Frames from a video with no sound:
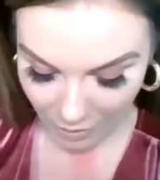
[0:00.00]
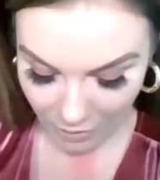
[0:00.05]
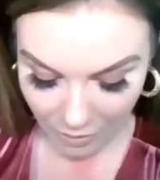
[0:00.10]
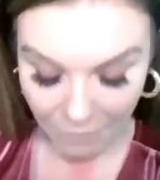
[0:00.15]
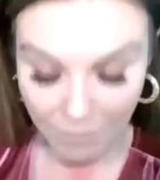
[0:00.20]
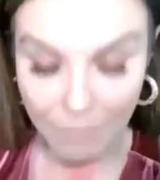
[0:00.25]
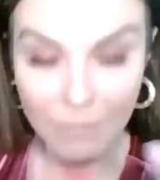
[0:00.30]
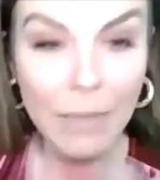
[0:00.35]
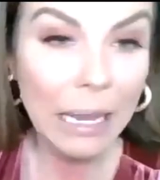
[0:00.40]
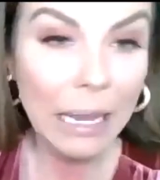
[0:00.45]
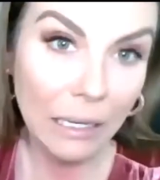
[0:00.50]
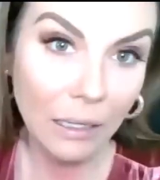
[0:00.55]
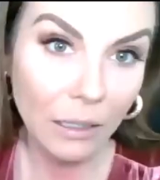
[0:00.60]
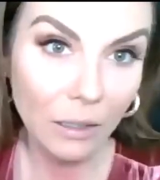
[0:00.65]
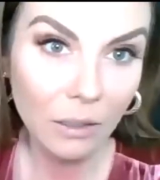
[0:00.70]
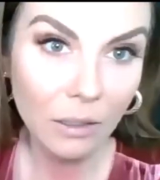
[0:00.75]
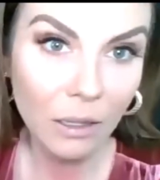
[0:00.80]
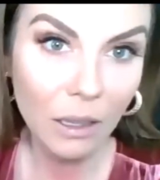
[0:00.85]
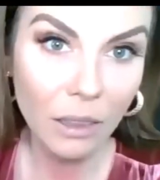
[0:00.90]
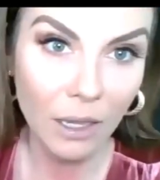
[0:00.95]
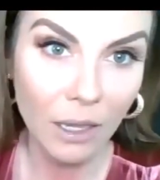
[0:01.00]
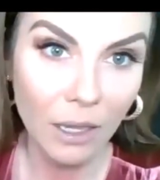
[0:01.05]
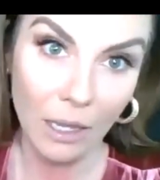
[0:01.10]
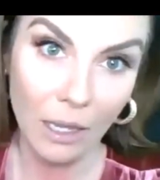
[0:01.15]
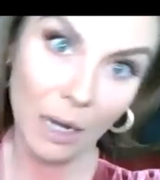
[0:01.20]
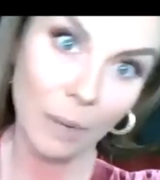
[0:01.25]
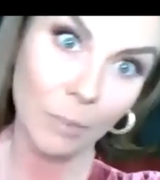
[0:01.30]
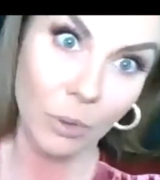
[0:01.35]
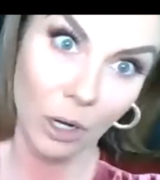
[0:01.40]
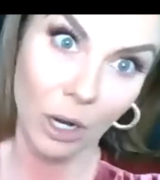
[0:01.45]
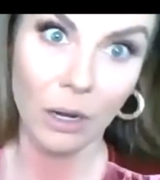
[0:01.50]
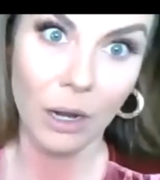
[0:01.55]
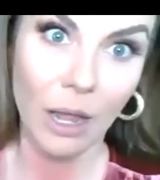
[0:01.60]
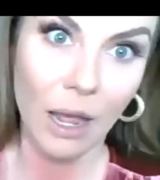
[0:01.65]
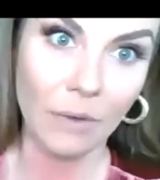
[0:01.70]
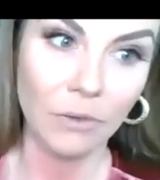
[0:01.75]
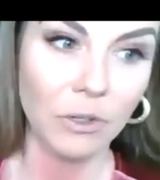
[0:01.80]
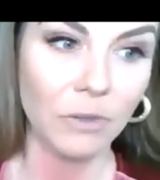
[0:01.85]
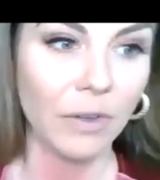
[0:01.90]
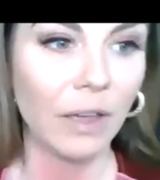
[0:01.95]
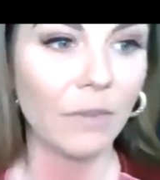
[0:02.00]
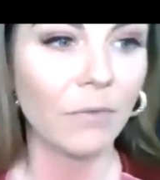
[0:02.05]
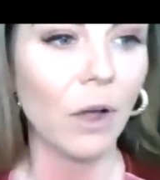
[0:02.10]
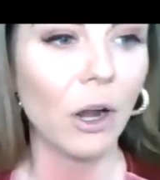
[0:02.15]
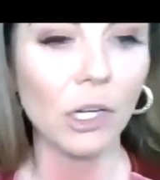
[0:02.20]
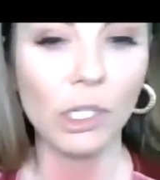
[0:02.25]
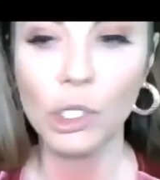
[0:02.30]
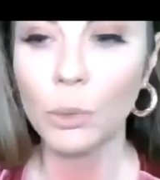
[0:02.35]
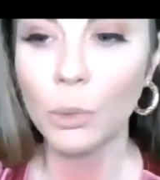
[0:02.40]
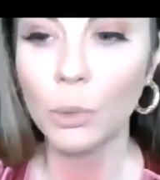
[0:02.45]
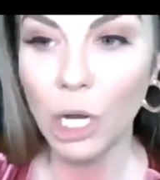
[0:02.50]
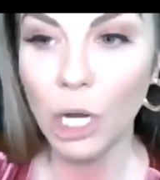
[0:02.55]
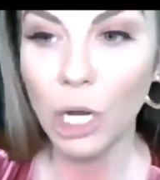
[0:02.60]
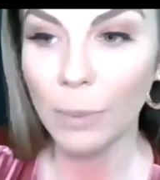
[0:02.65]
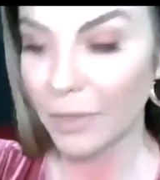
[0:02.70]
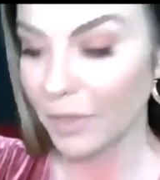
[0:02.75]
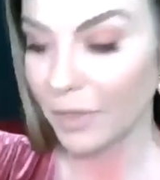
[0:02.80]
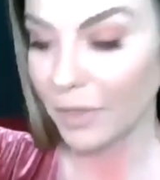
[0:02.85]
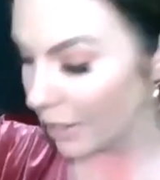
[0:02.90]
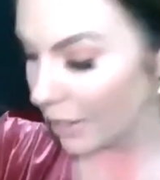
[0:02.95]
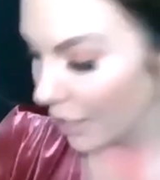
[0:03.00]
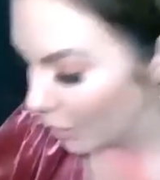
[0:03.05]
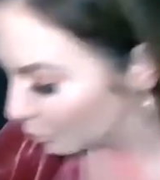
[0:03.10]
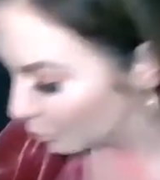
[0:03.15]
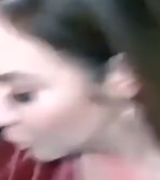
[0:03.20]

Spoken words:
main thing that I put on after VFR. So we'll talk about that now.